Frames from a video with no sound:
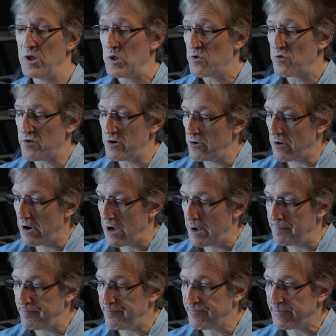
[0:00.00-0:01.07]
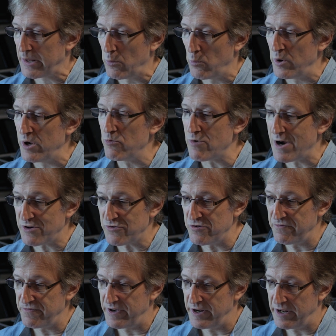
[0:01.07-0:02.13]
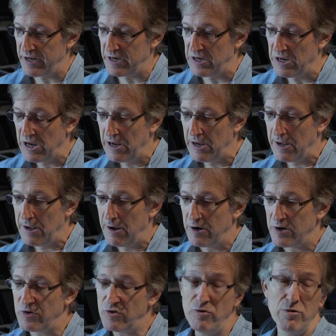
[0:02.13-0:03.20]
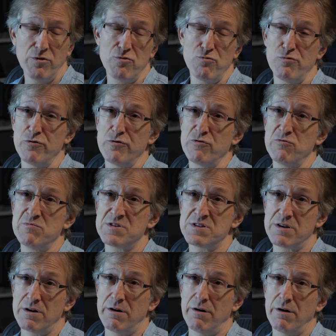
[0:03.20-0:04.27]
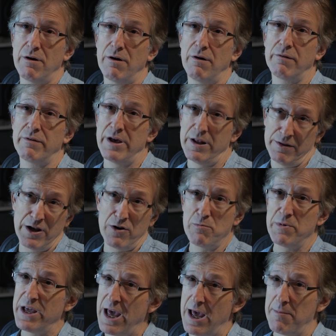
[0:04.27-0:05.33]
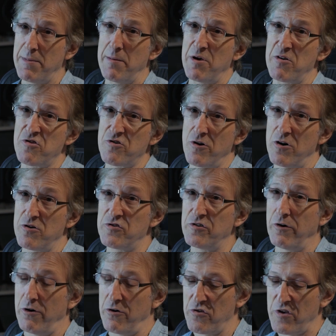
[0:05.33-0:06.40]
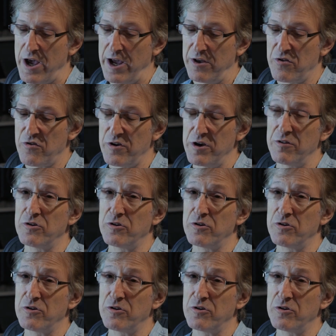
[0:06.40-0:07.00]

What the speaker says: So we retrofitted 2 of the rooms that later became MSR Studios A and C,